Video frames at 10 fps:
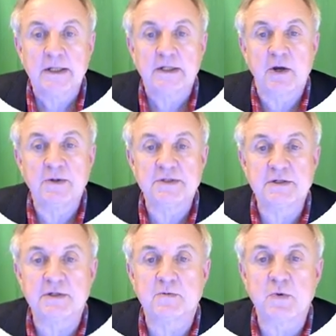
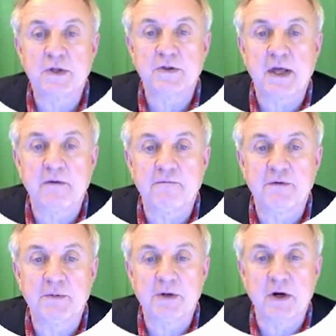coincident with a
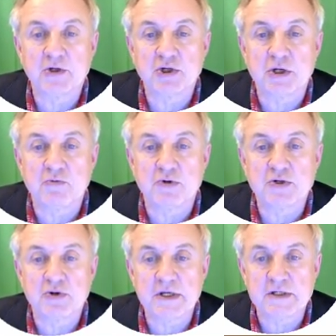Fibonacci
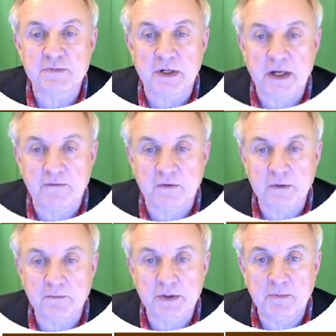retracement
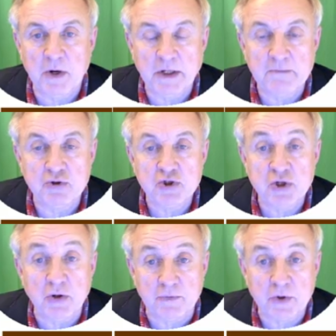level, but the market pushed
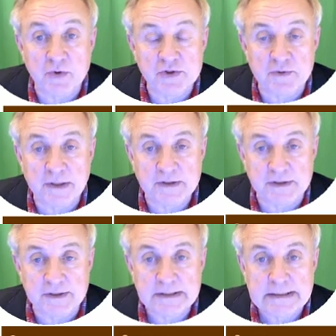on, no question about
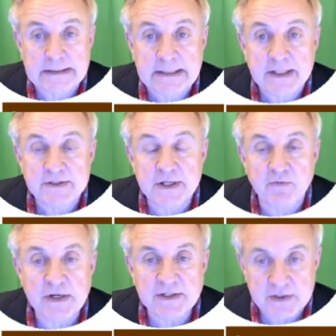it. So that
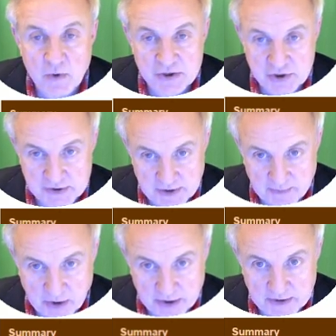raises questions in our
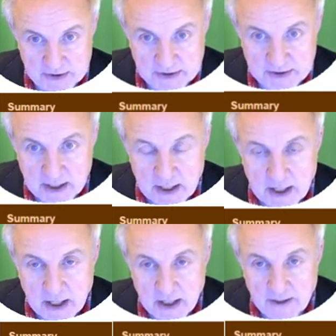mind,
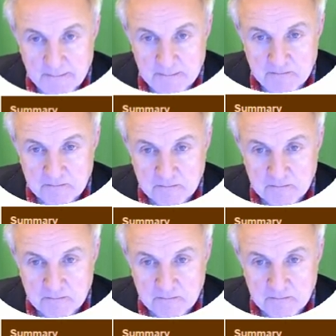and